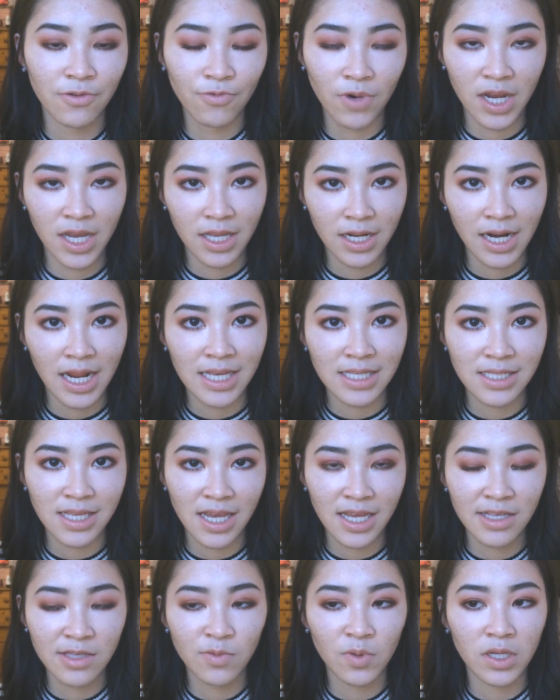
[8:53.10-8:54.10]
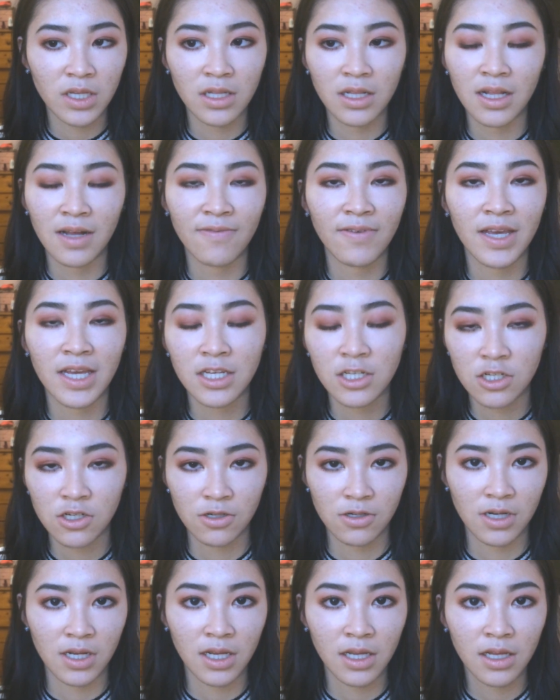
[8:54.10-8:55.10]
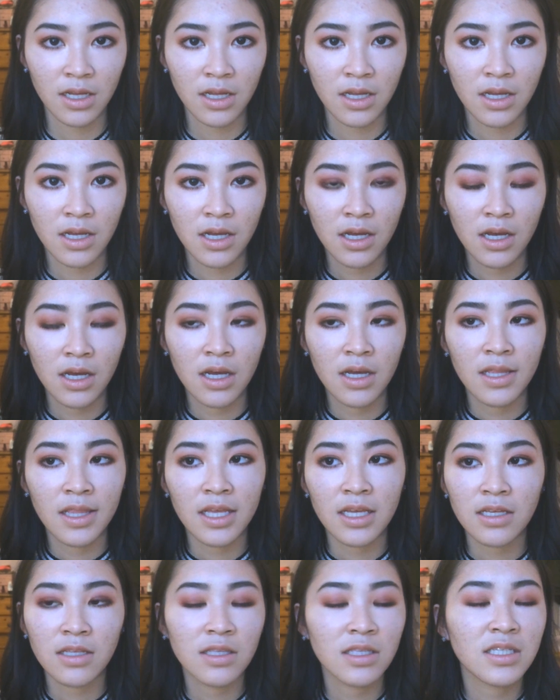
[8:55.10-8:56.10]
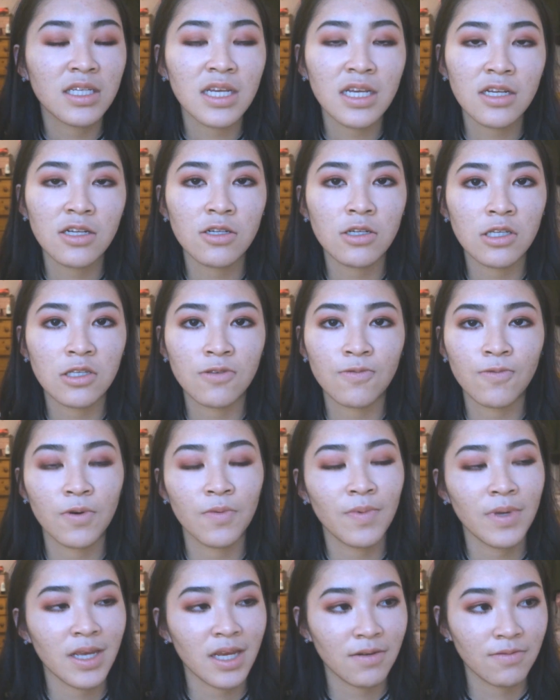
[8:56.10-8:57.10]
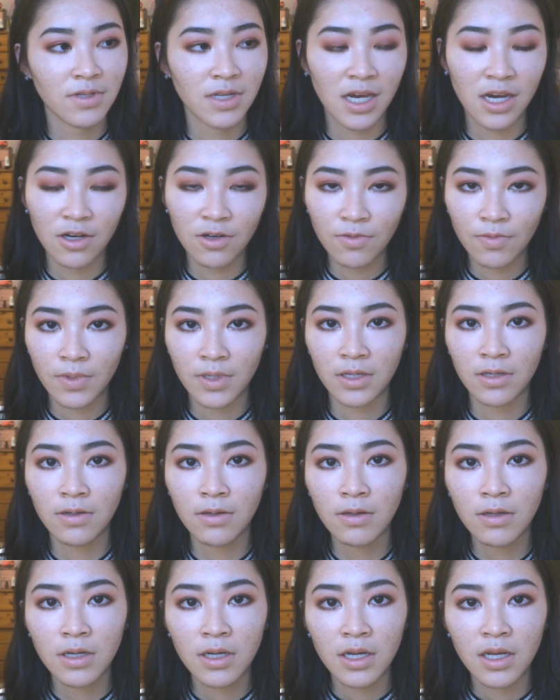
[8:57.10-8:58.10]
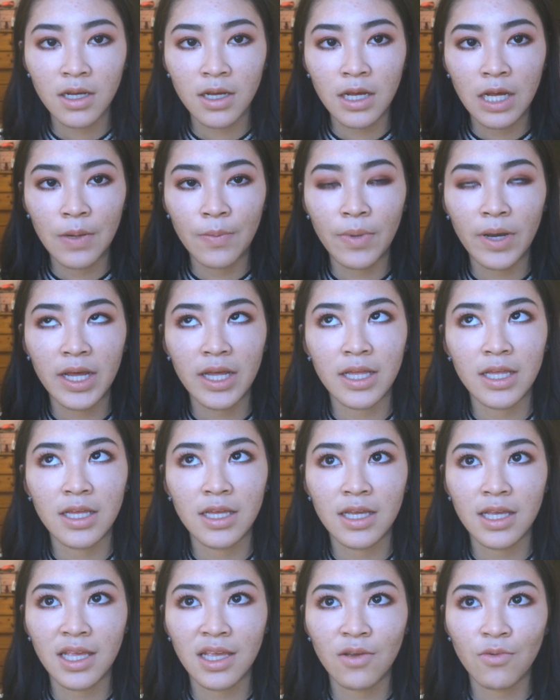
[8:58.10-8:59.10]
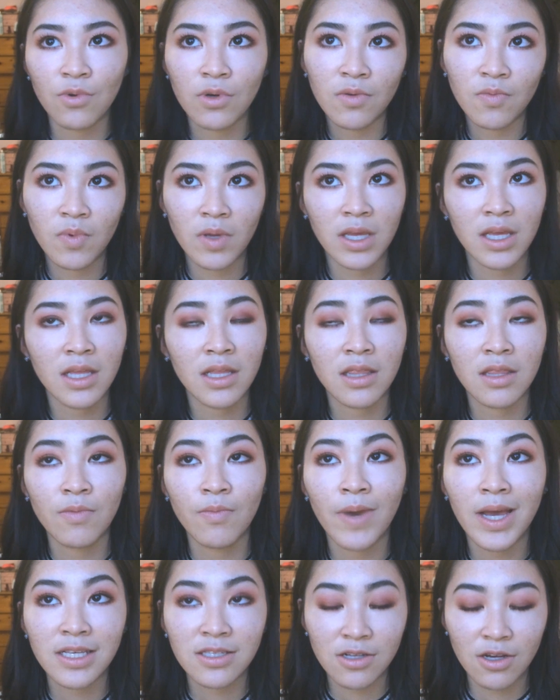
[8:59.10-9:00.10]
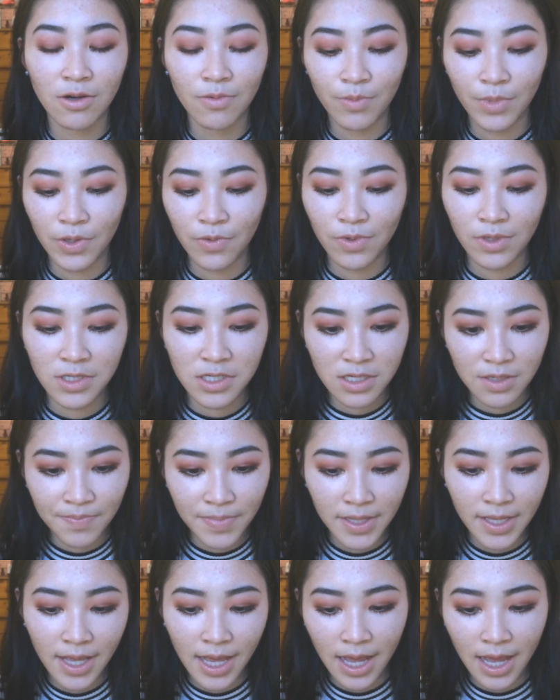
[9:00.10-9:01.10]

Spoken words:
writing essays but you love history, the teachers will be able to help you. But it would be the best combo to